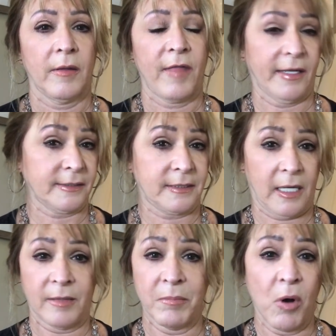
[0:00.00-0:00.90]
that's
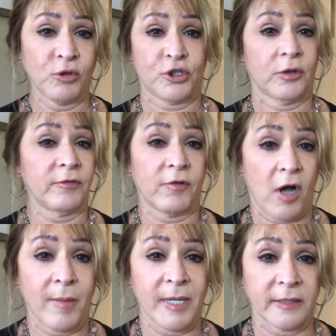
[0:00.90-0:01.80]
an emotional
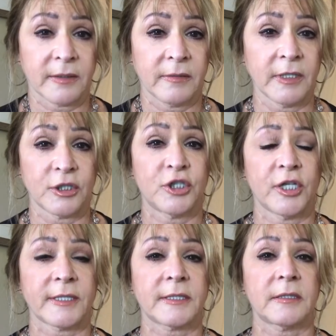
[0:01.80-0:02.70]
vomit that's
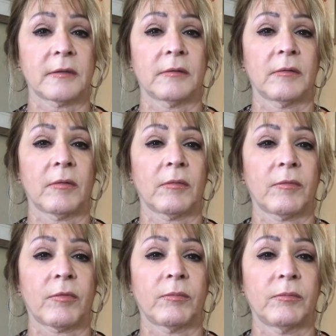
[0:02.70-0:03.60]
just
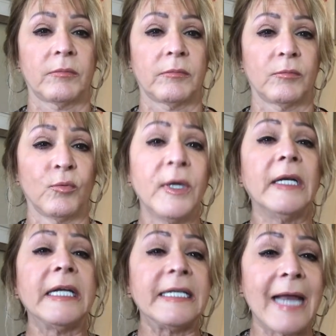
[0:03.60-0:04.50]

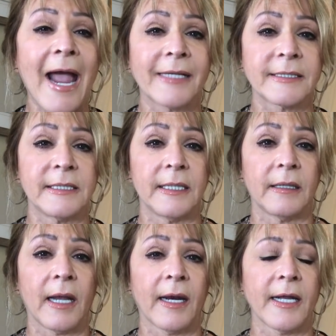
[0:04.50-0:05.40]
really nasty.
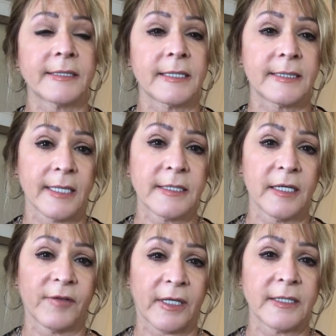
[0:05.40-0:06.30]
And as a
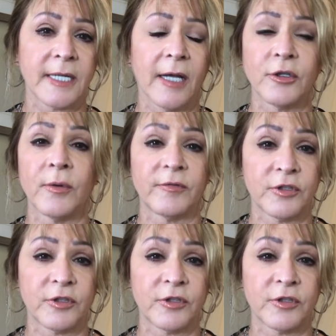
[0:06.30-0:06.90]
sensitive, I can tell you it